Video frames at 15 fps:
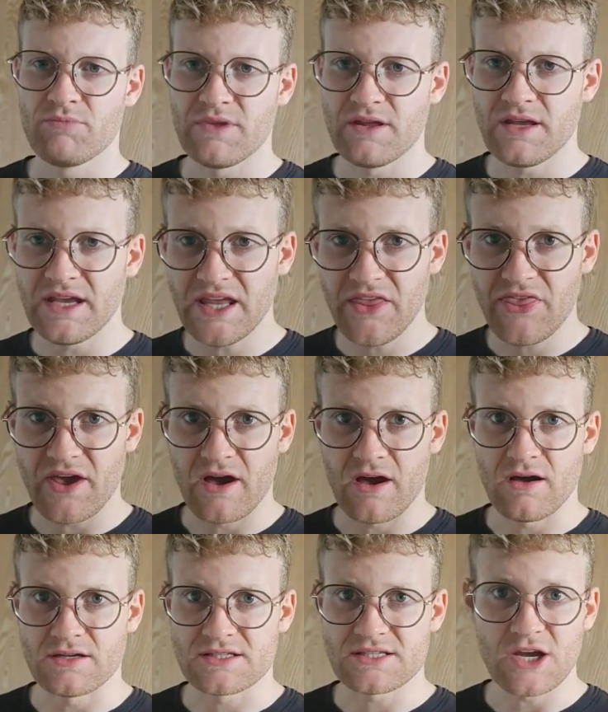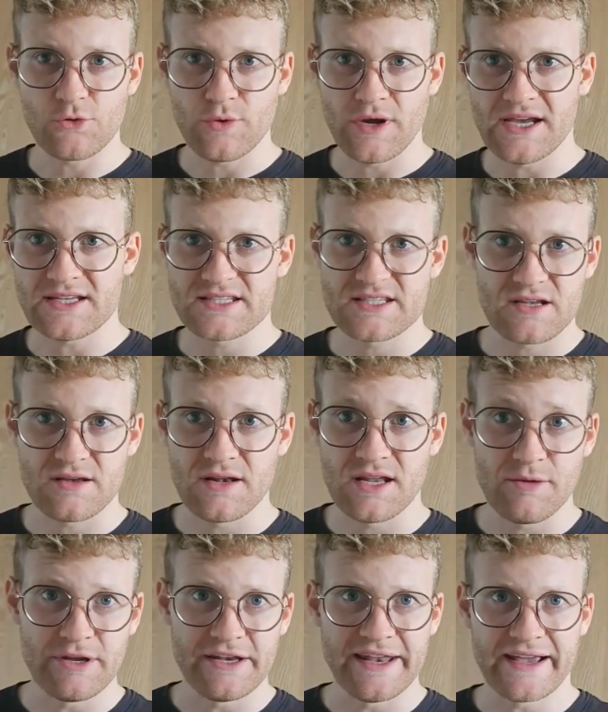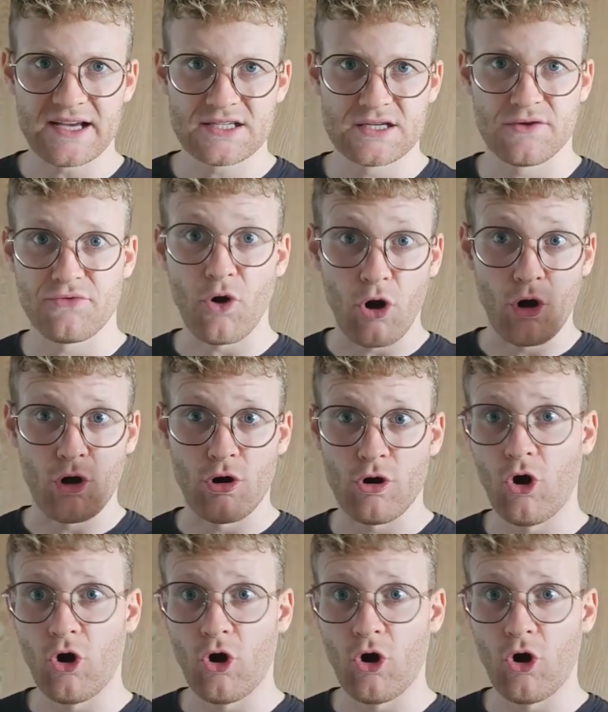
either sideways, a little bit negative or,